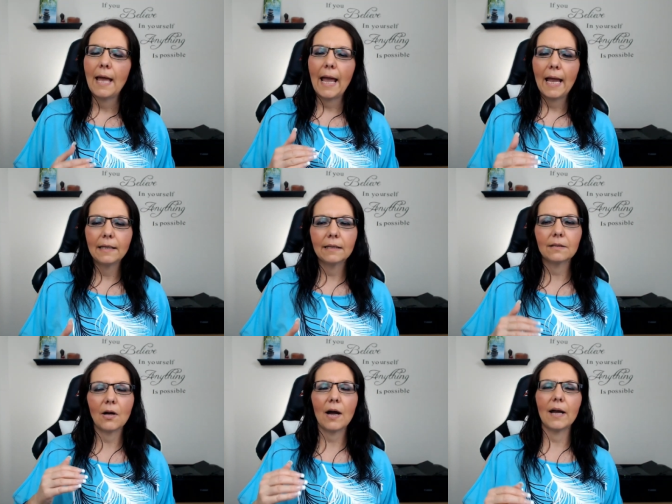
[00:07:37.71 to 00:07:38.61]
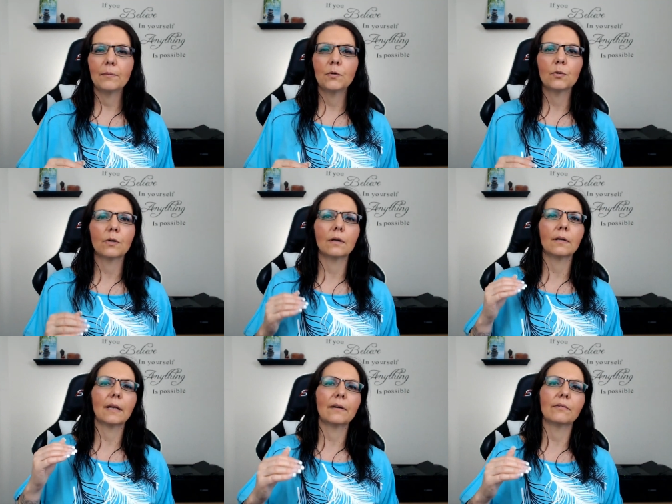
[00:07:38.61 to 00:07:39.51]
Anytime you're
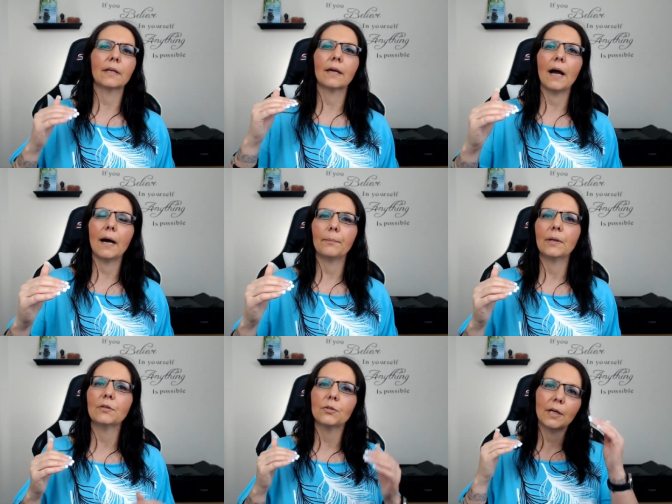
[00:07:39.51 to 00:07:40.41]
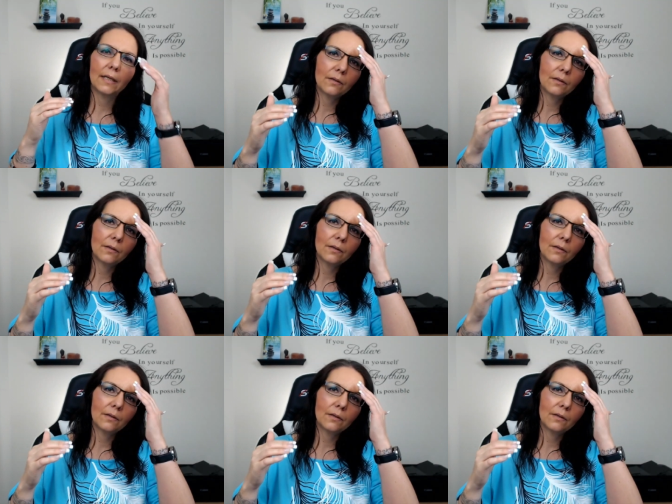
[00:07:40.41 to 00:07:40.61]
leveling up into that,